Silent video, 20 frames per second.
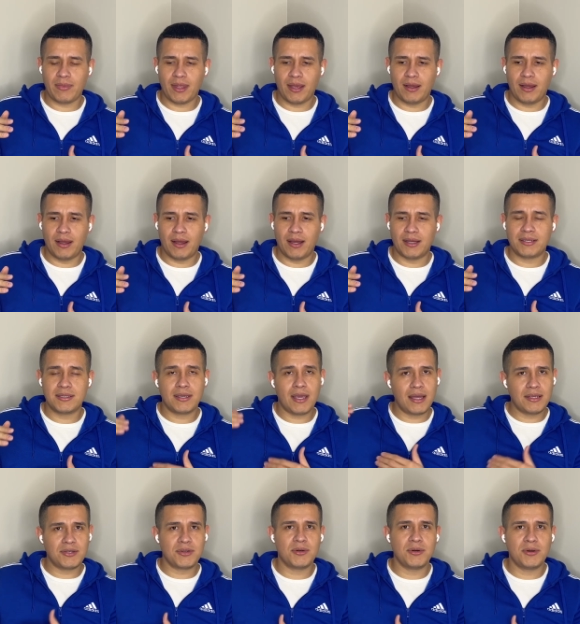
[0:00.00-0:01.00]
uh,
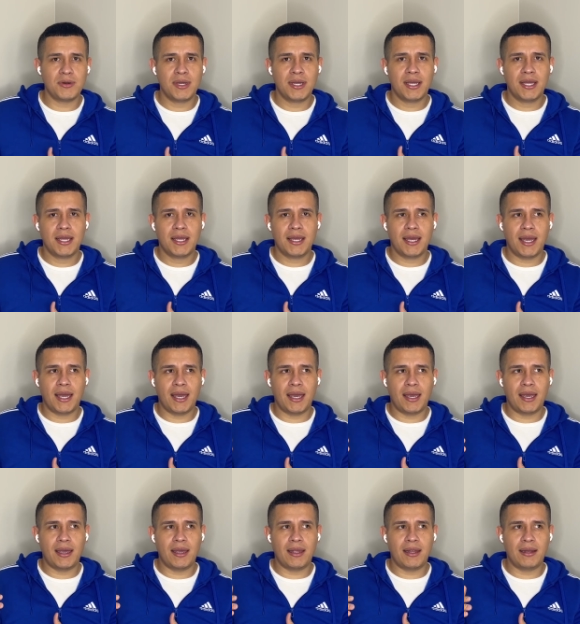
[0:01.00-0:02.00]
schedule,
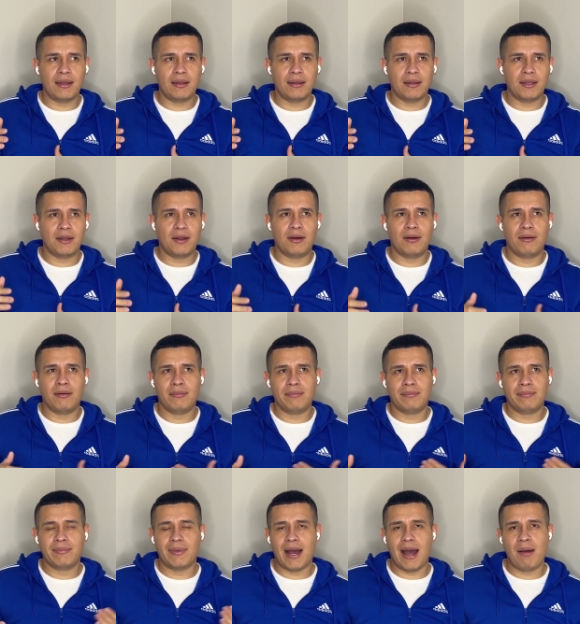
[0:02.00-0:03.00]
and you know,
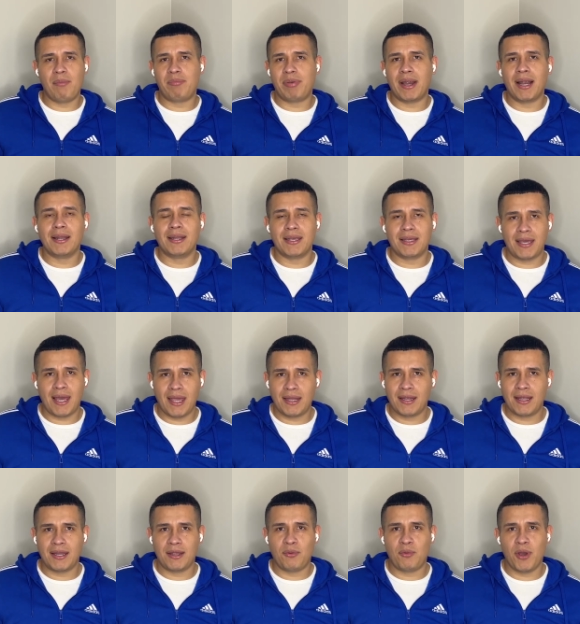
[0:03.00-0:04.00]
I barely gained
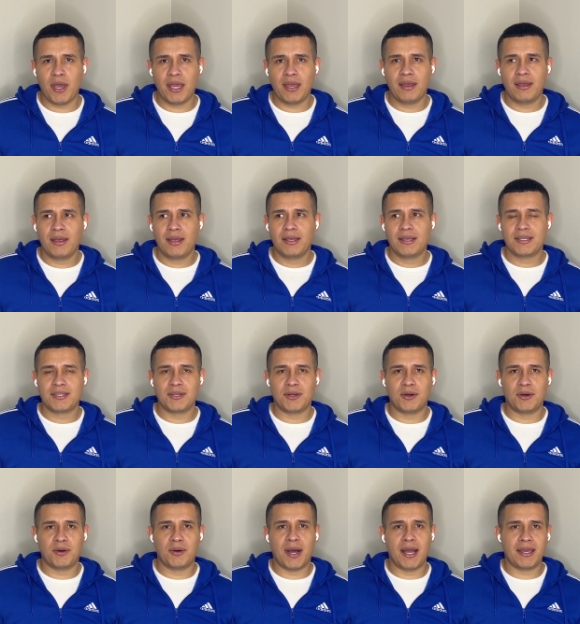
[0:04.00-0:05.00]
any weight.
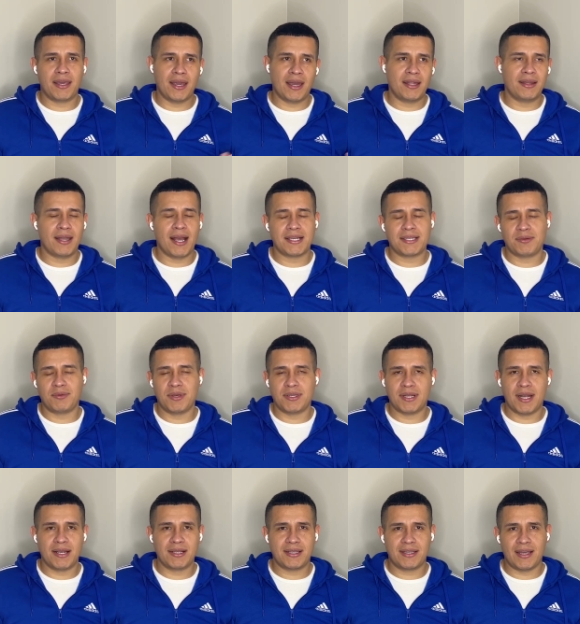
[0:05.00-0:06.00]
So again, that's the reason
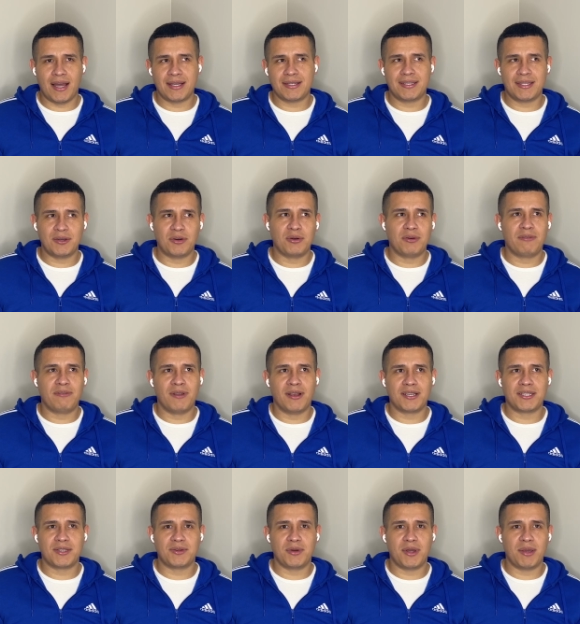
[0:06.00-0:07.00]
I, I still
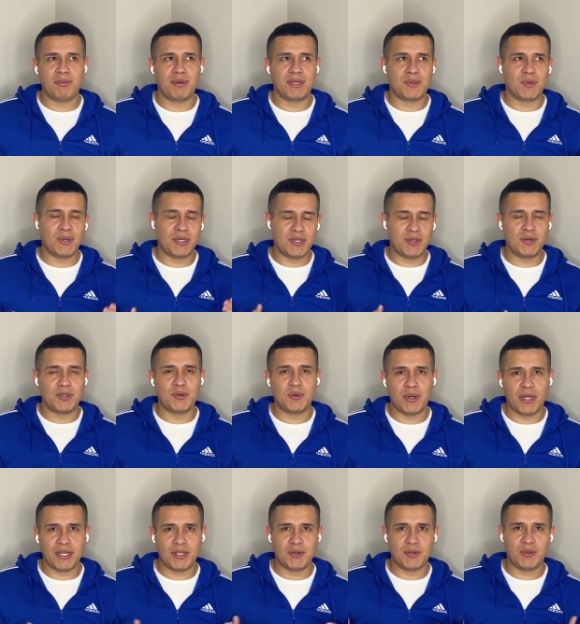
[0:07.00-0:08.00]
fluctuate between 220
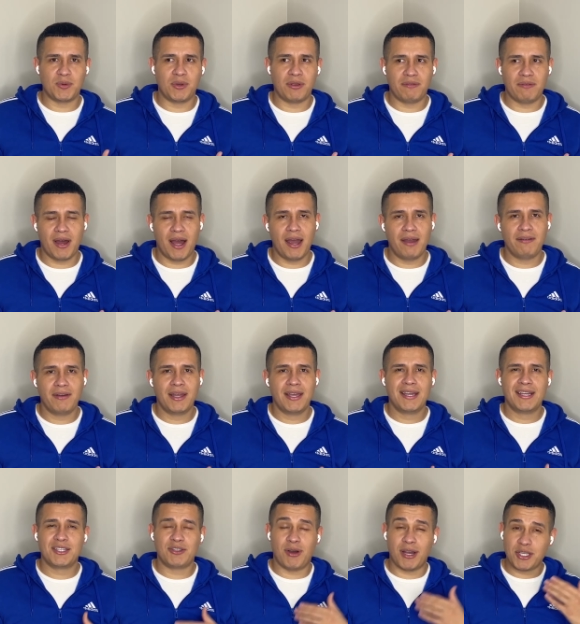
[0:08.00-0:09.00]
and 225.
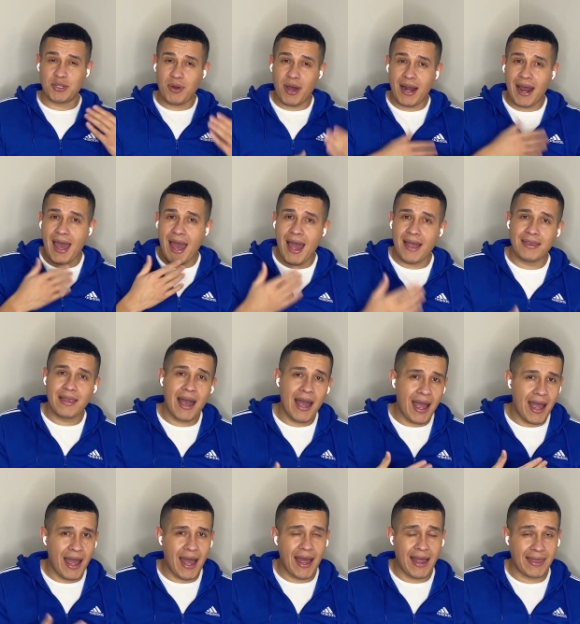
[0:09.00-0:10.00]
So I try to add
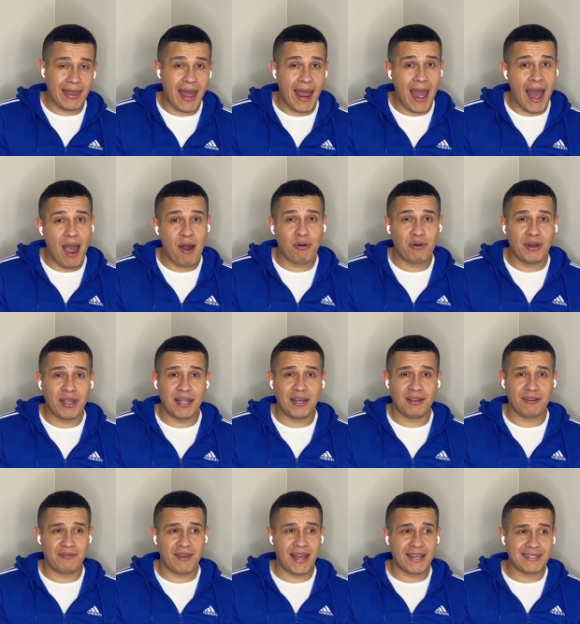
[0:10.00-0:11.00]
that that hour in
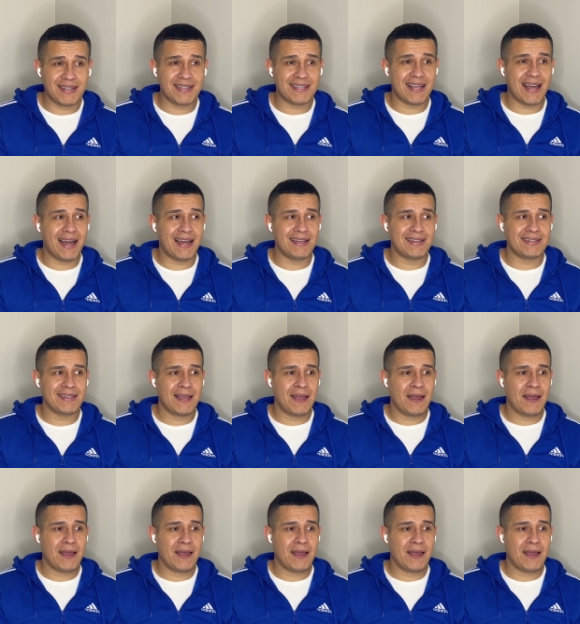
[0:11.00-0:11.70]
of exercise